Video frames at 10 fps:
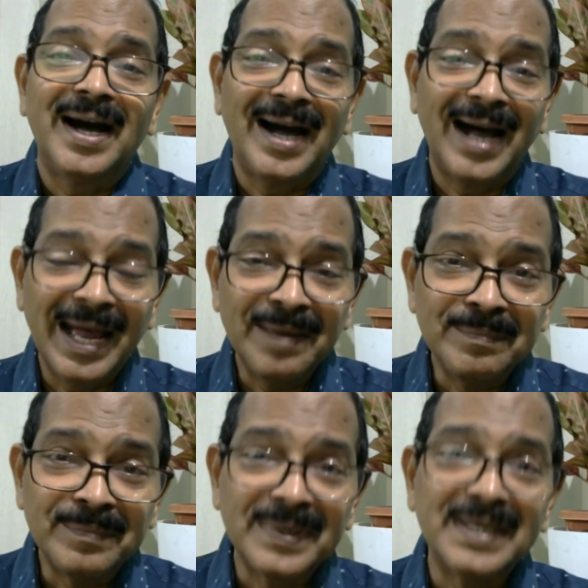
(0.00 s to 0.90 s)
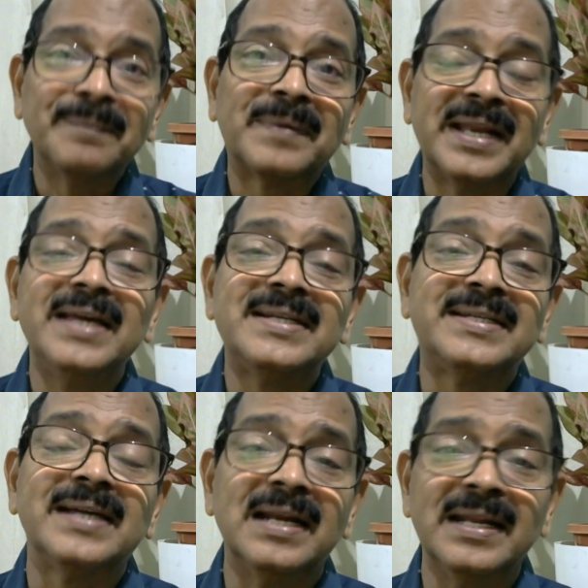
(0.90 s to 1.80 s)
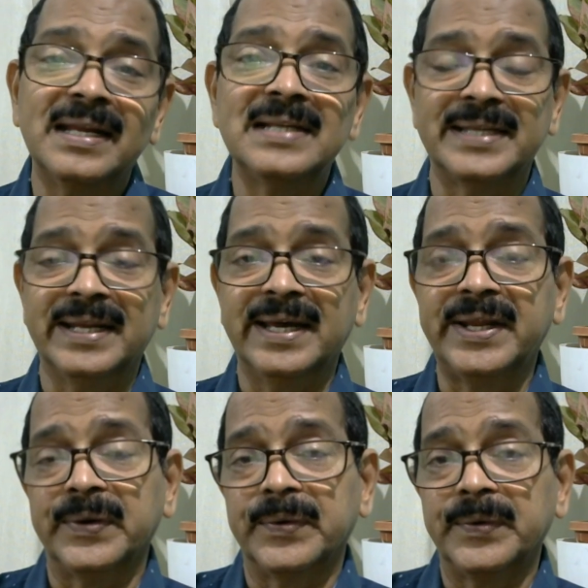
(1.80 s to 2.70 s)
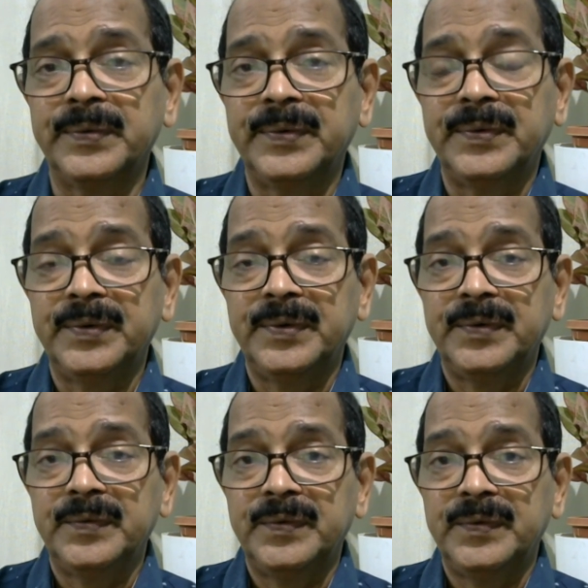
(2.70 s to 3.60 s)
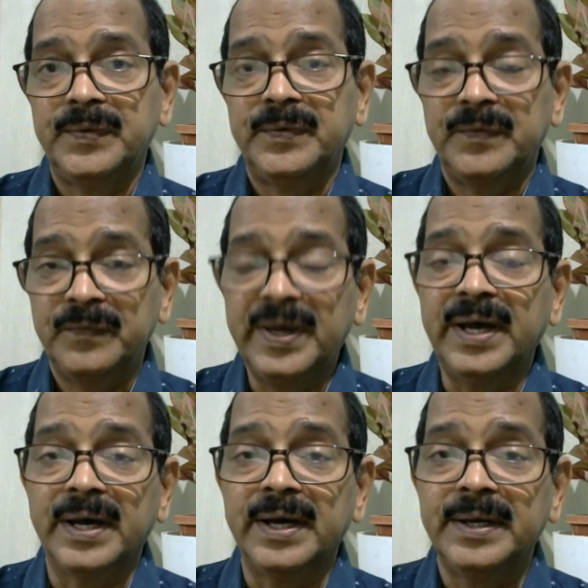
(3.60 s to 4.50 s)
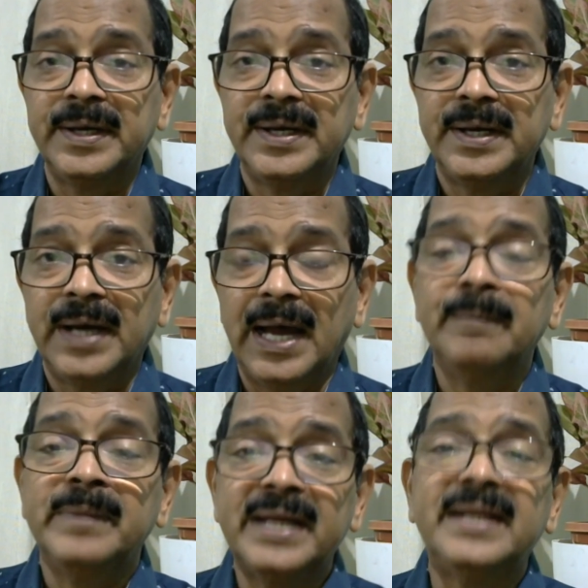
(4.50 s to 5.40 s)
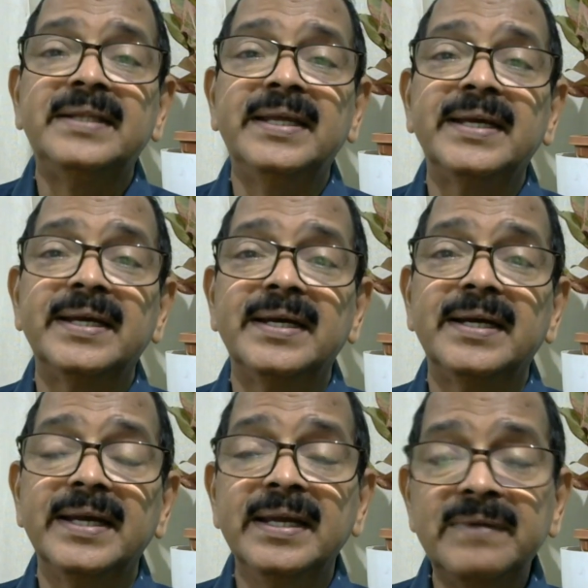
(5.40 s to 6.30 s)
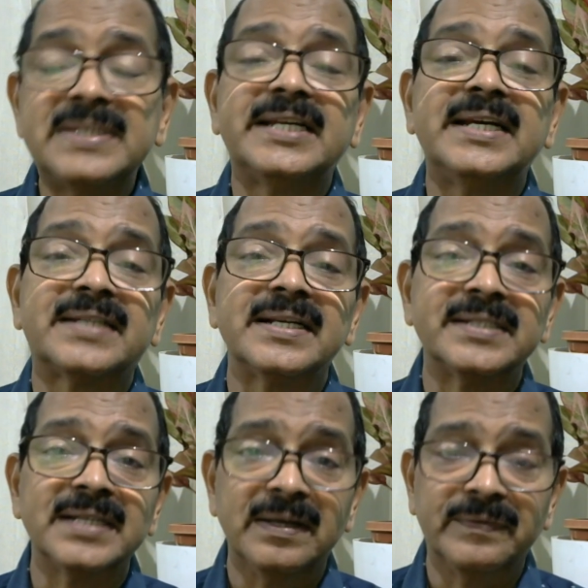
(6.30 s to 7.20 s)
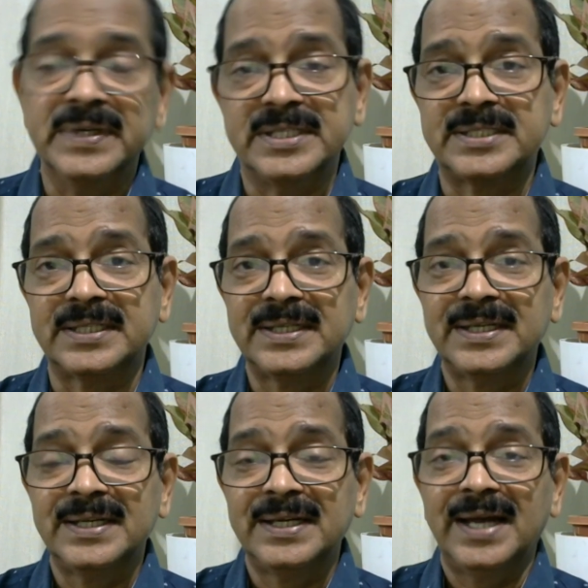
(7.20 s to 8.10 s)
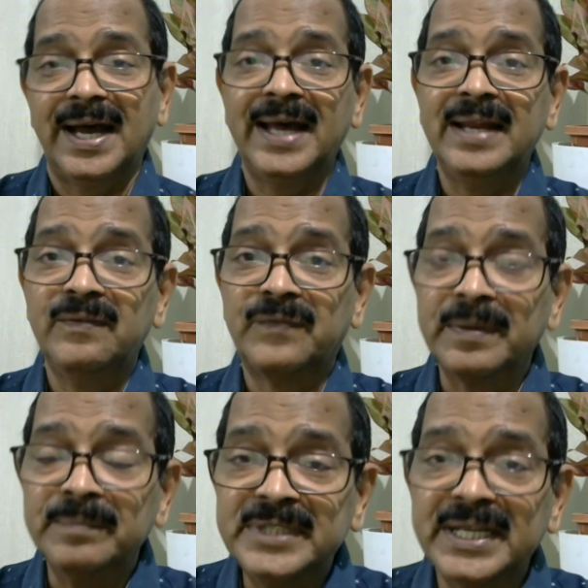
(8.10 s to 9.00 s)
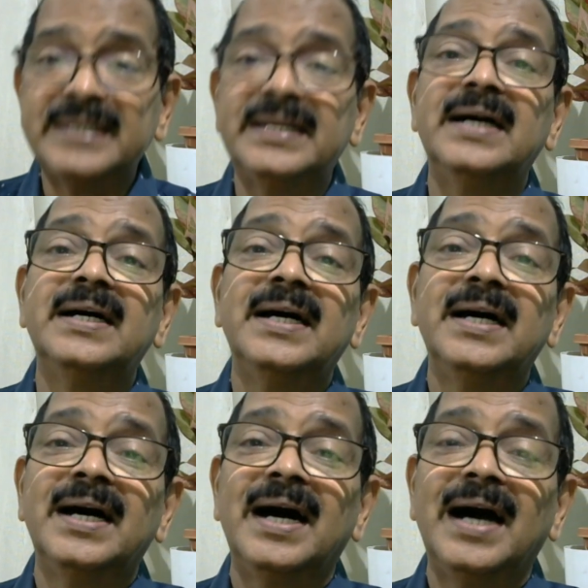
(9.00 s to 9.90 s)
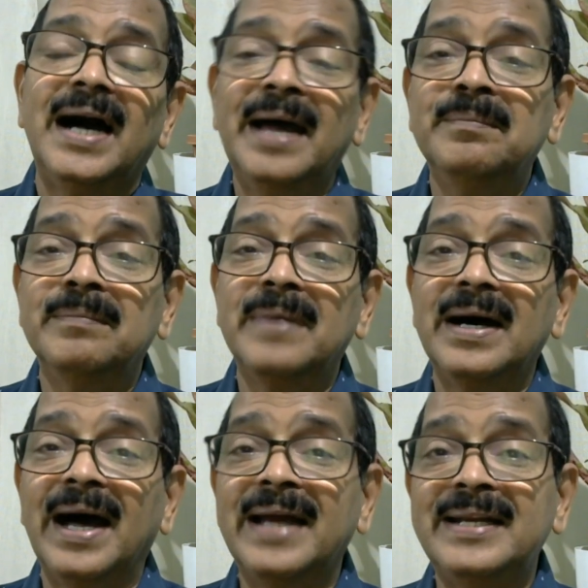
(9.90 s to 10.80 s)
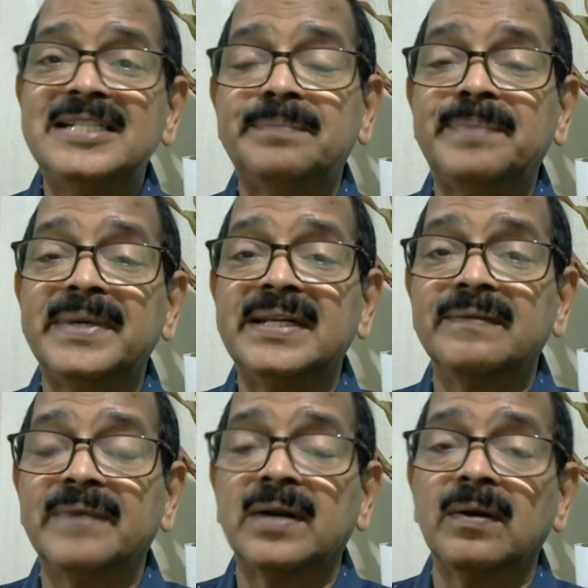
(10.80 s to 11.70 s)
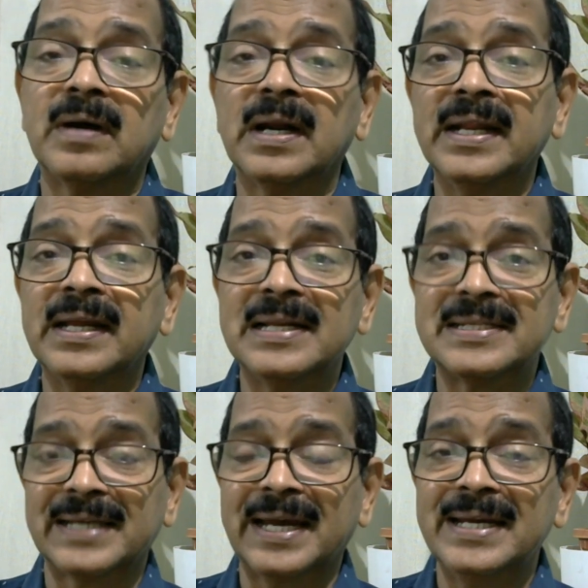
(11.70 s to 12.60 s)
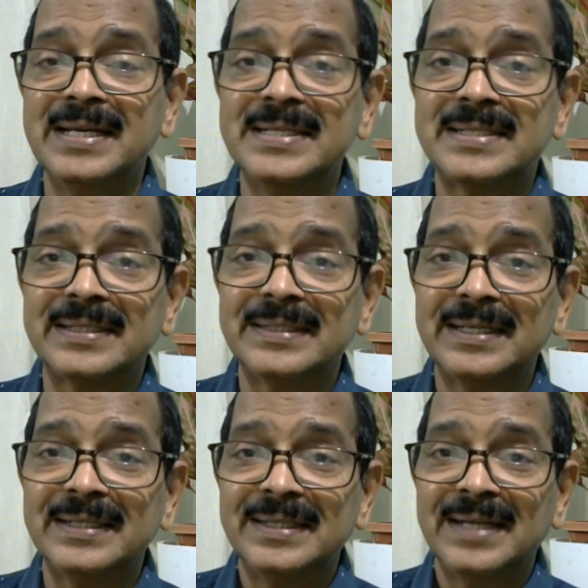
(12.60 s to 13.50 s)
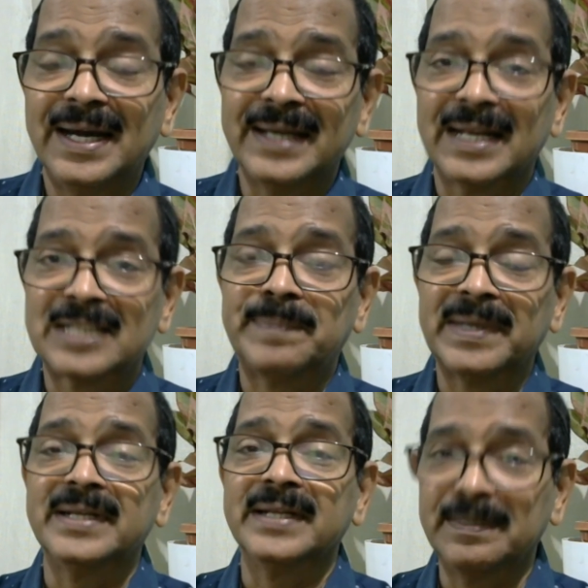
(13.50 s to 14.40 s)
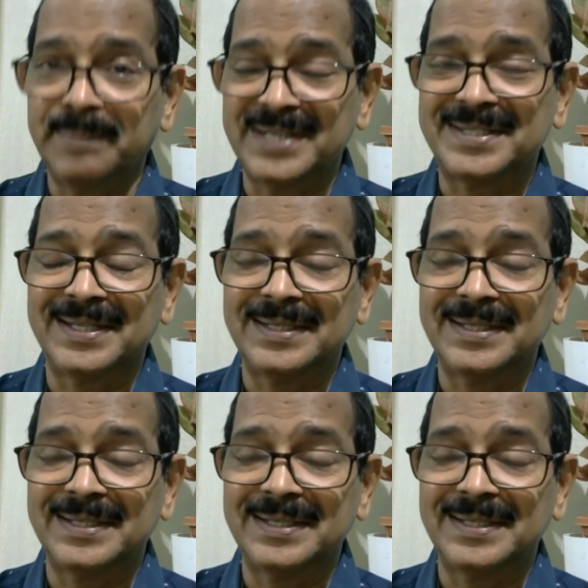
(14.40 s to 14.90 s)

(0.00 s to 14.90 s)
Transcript: I'm creating a clinical scenario where I'm getting the investigation result first, and from that I'm anticipating what all clinical signs I can expect in that patient.